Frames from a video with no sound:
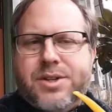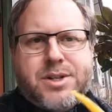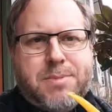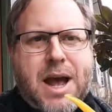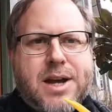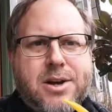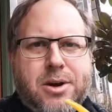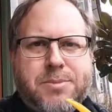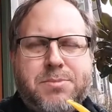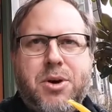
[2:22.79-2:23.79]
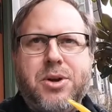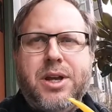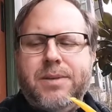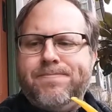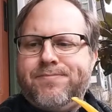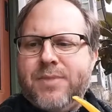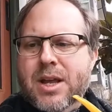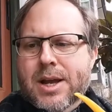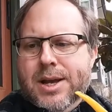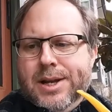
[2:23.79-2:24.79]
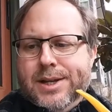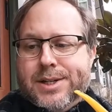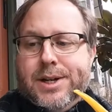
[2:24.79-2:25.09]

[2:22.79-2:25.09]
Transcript: tobacco I'm smoking, it's